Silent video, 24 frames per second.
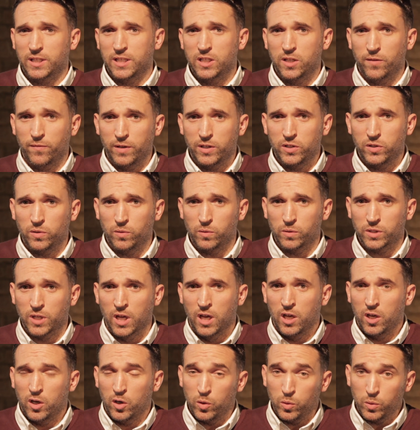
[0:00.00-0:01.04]
individuals
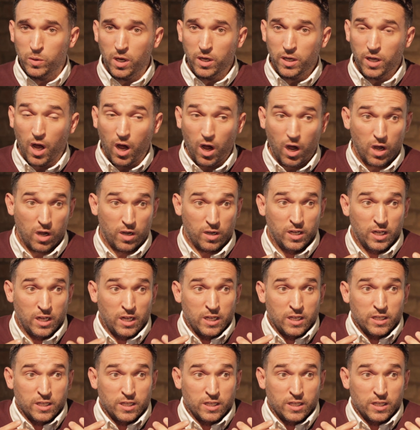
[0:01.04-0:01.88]
who are